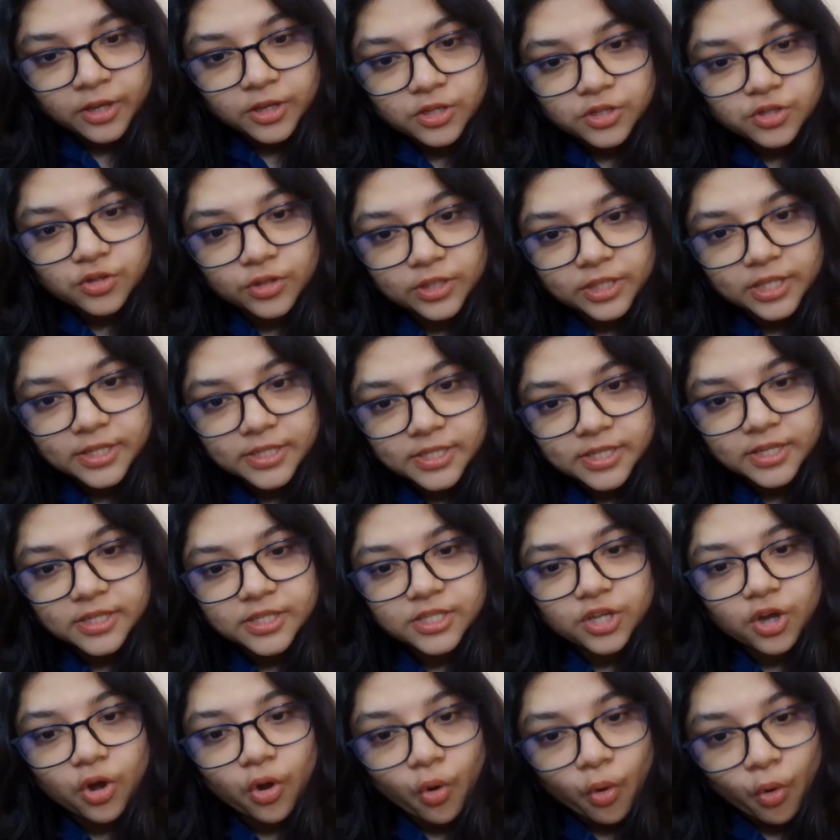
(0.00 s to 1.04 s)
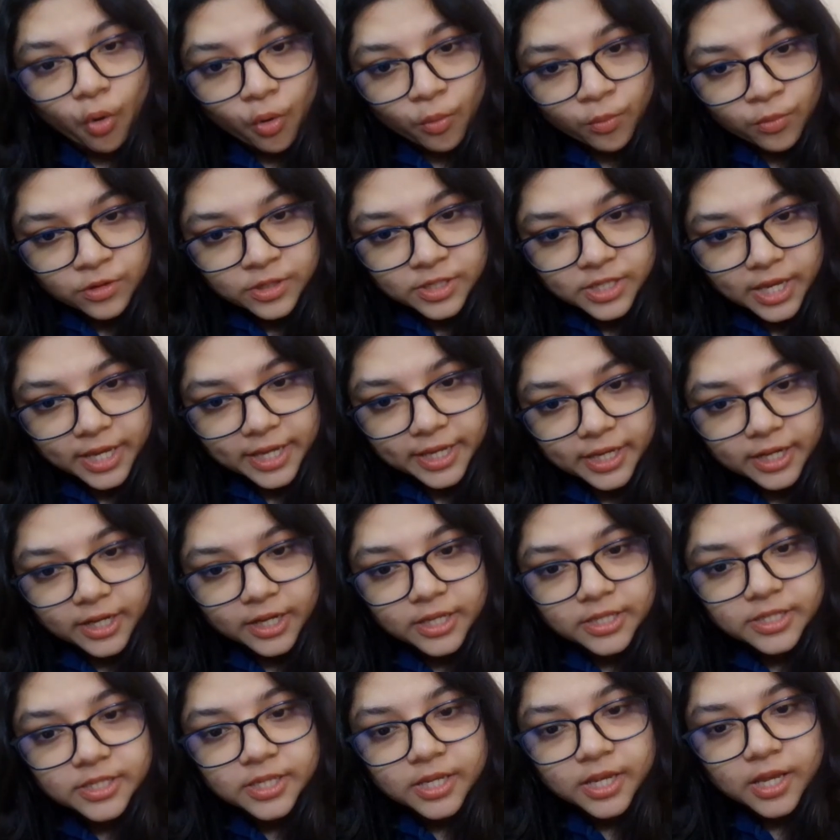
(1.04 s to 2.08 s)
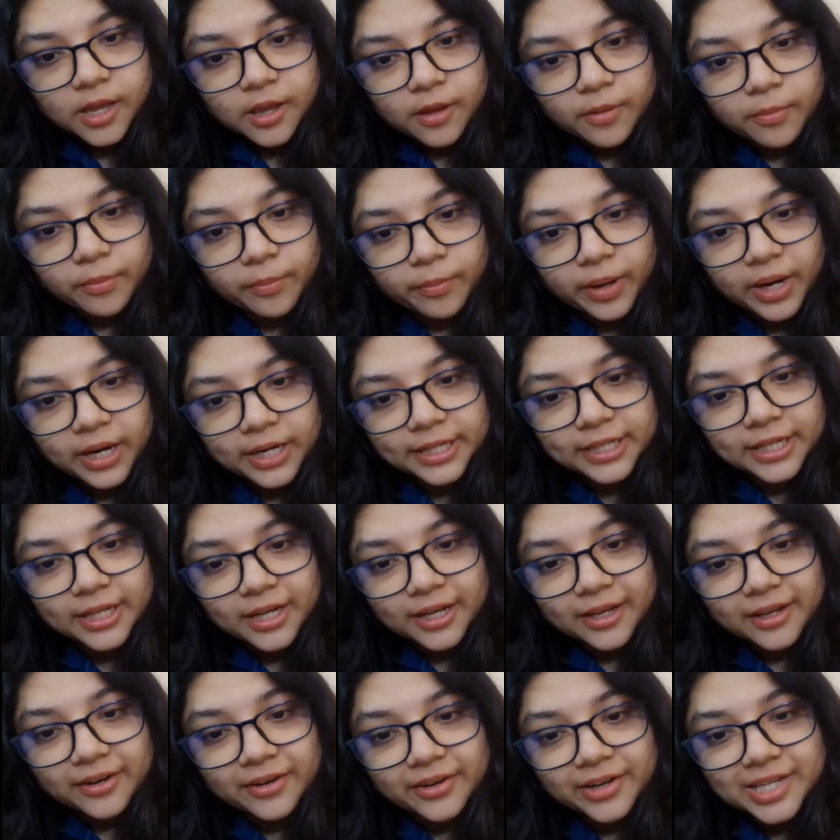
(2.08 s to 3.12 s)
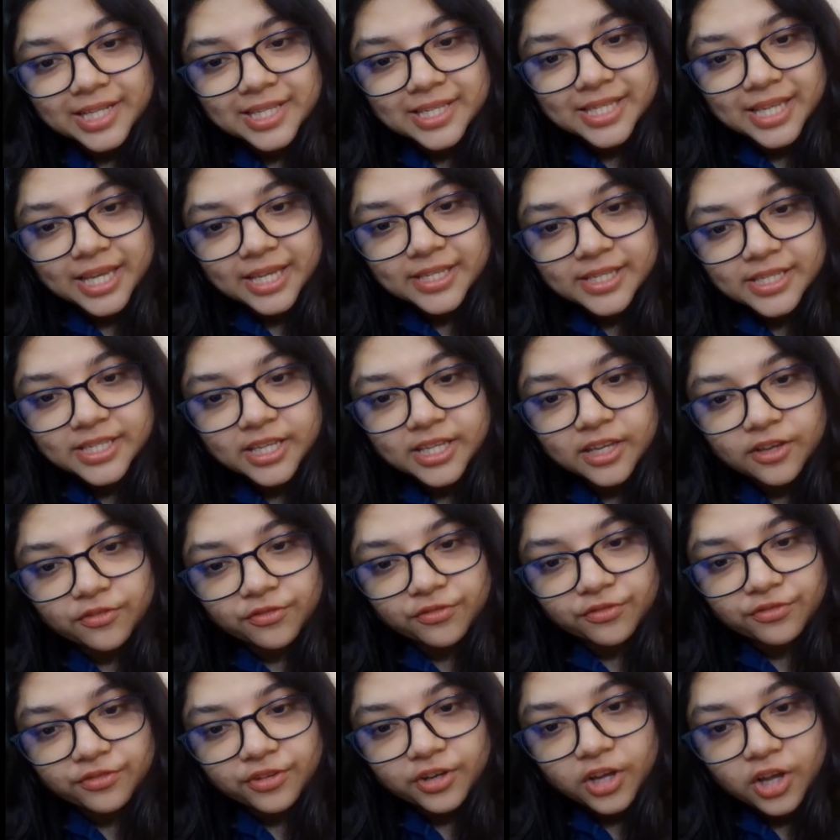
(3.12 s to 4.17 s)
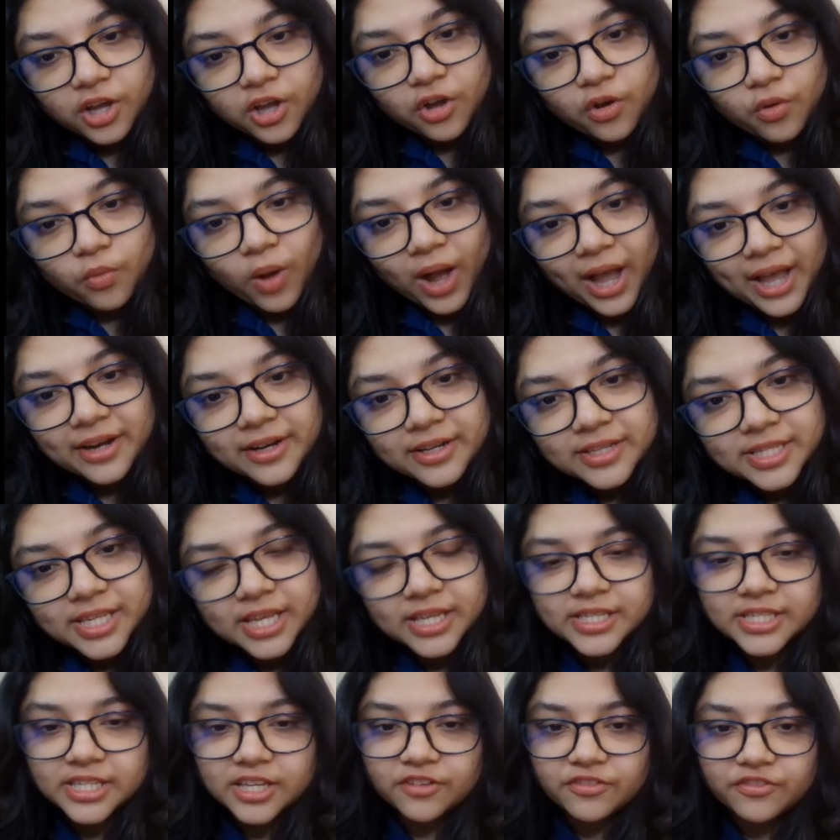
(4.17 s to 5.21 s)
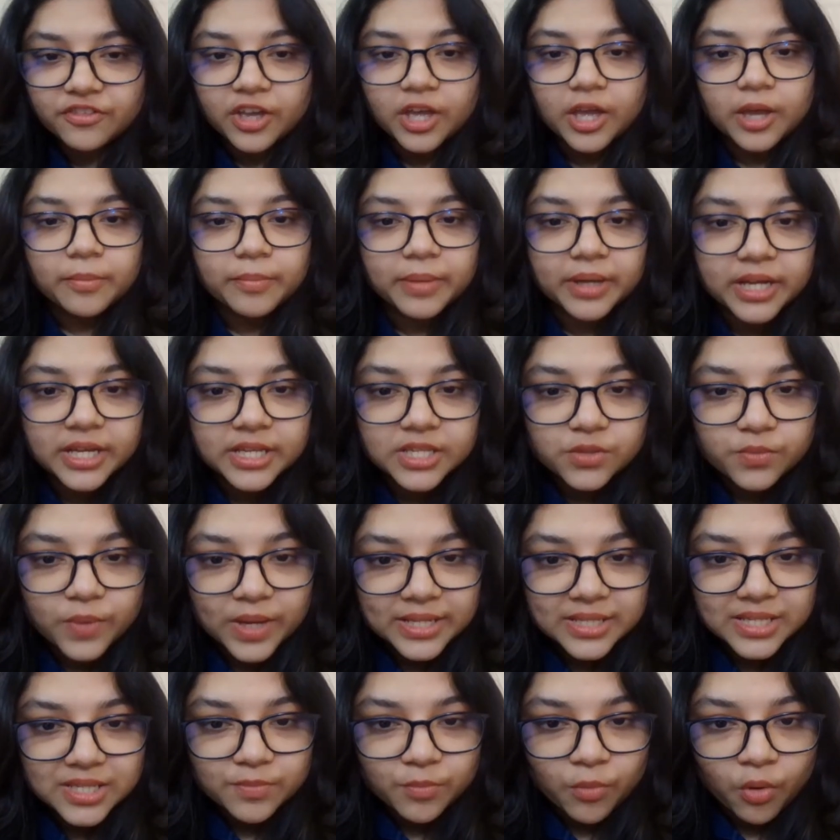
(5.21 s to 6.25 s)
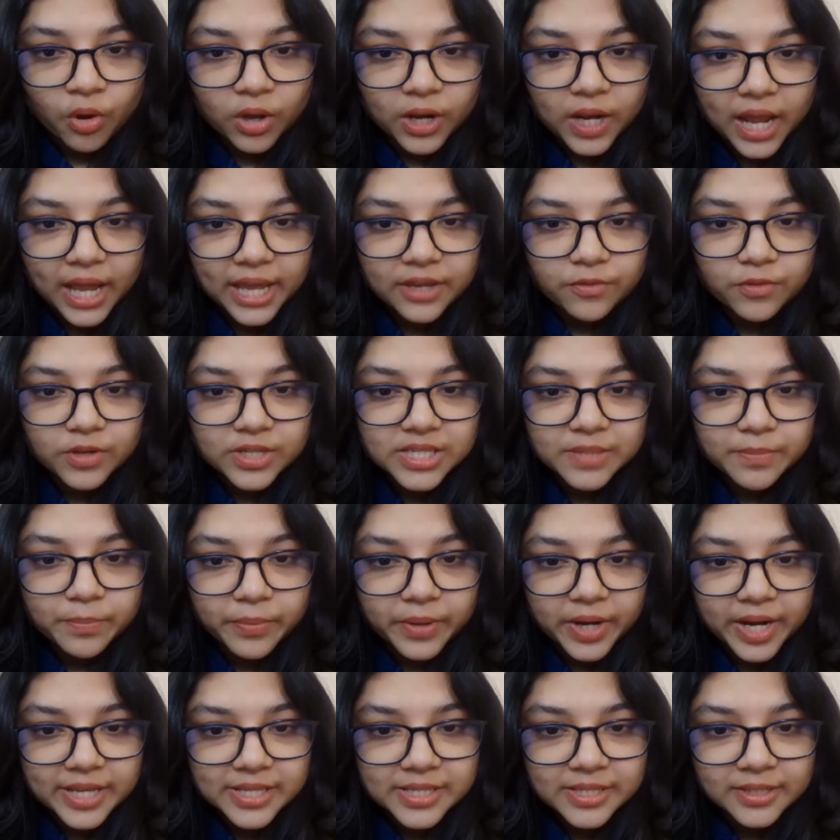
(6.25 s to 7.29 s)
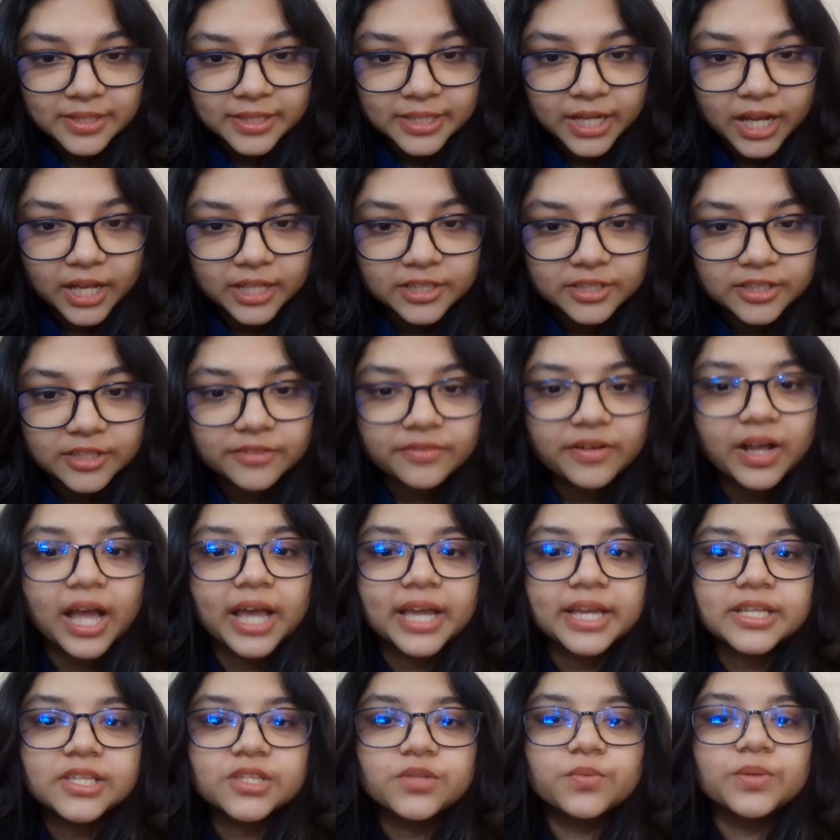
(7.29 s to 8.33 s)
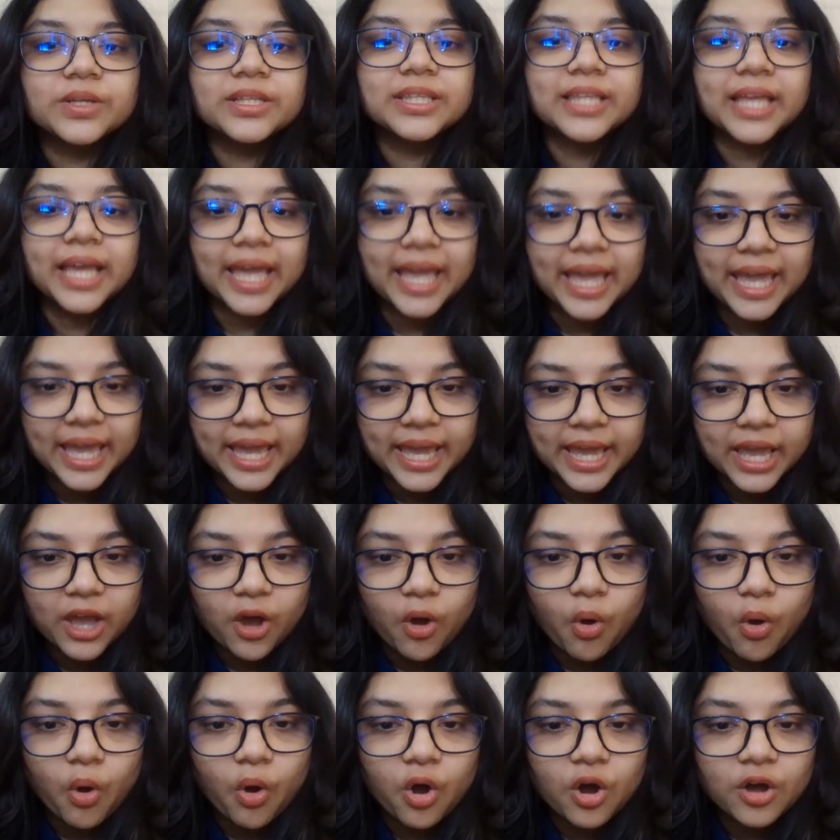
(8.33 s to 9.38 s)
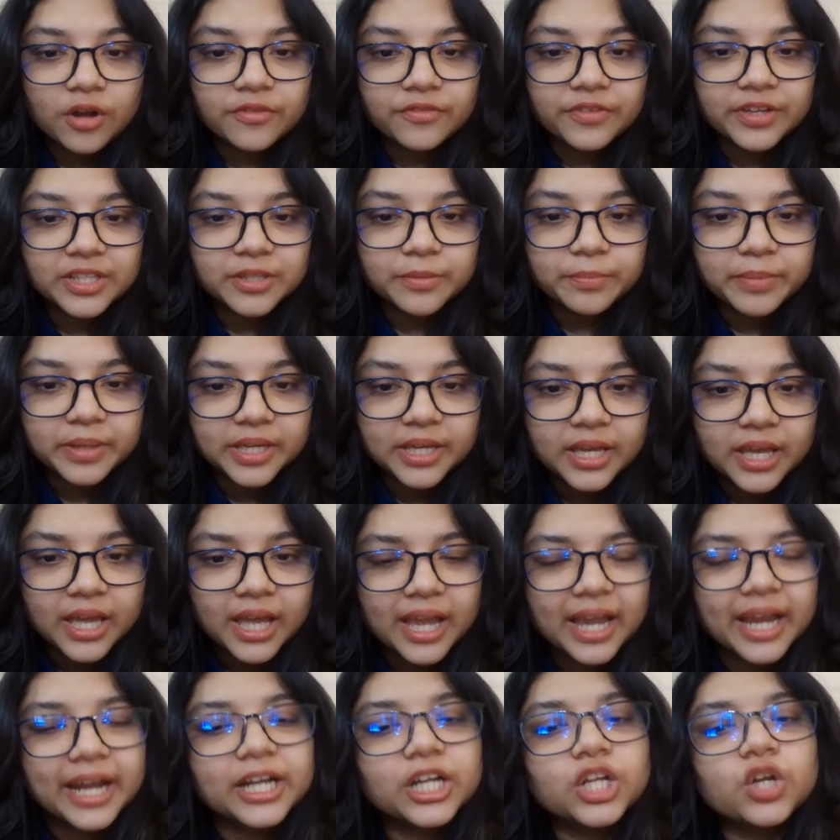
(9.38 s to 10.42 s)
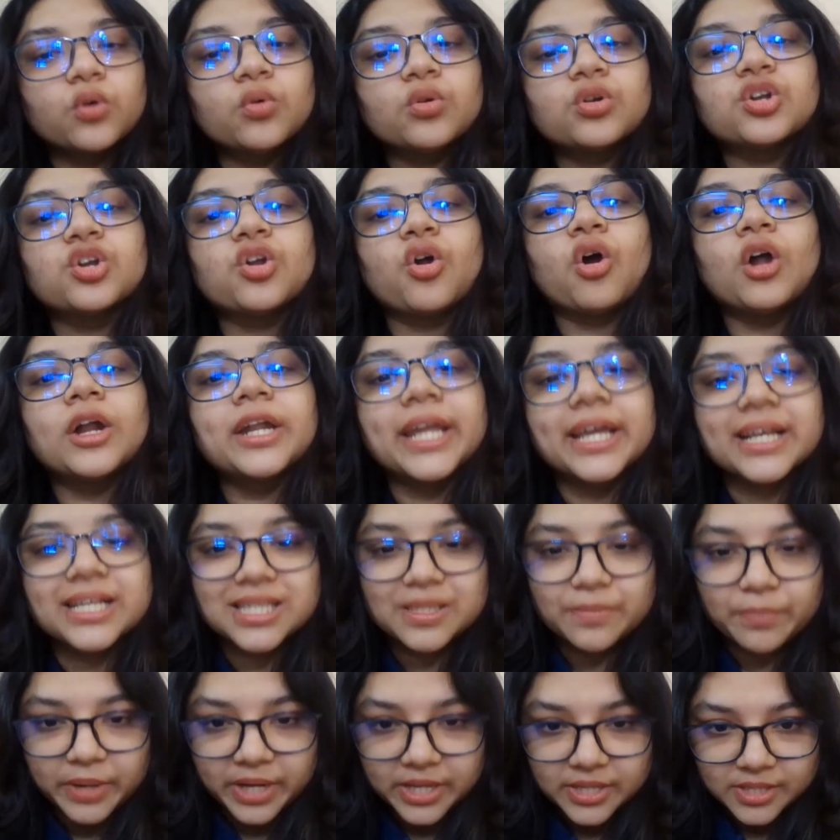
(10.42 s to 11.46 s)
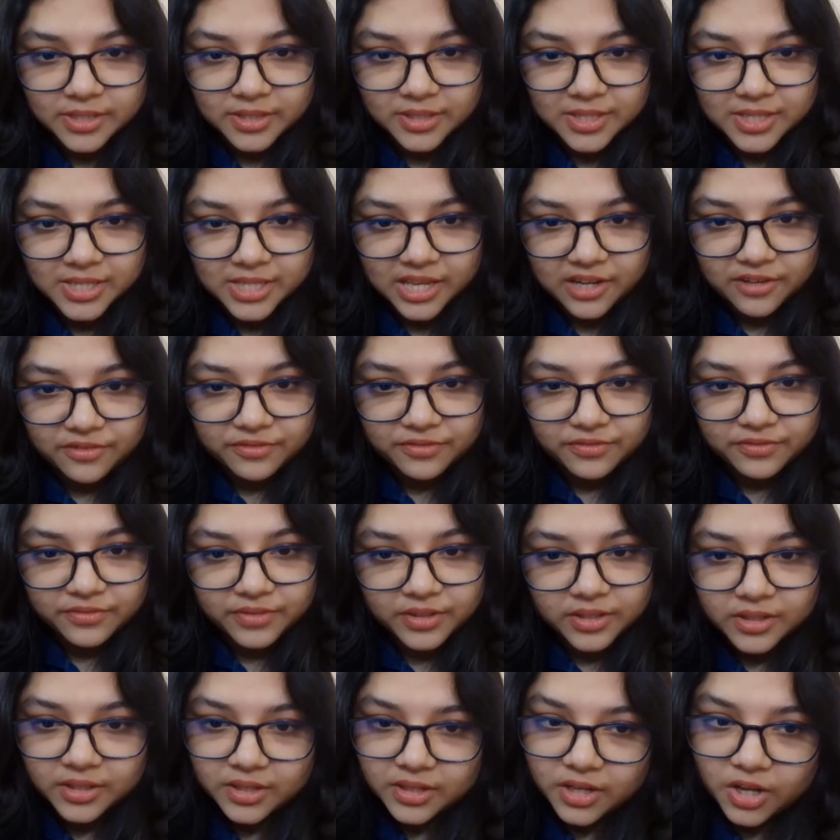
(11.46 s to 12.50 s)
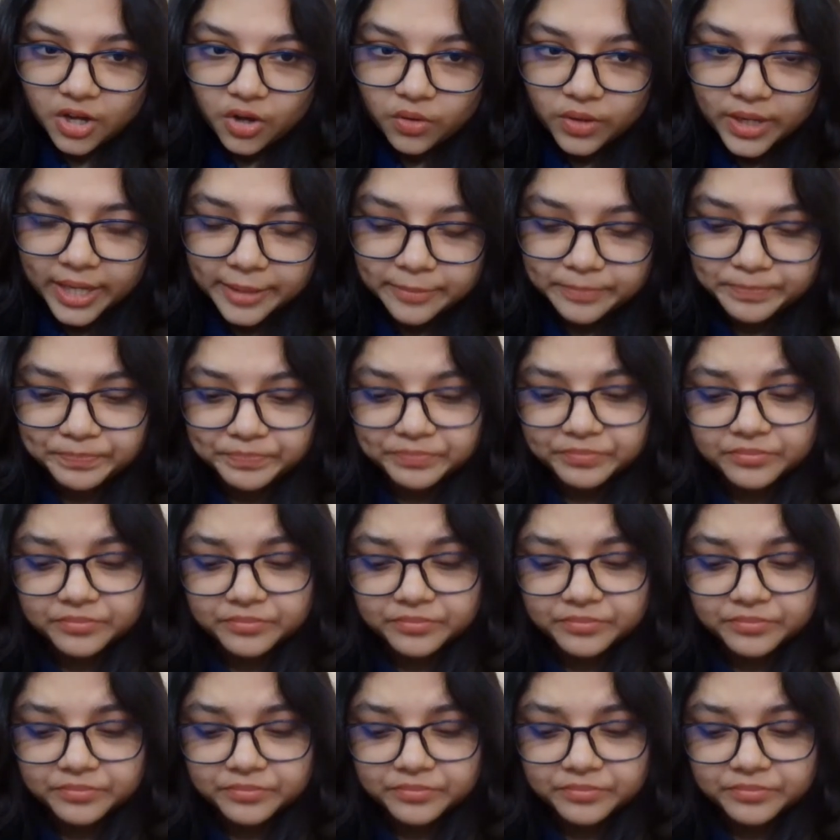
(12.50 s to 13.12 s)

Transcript: So this is your homozygous but recessive. Why recessive? Because when small I was present otherwise with A or with B, it could not express itself. Okay.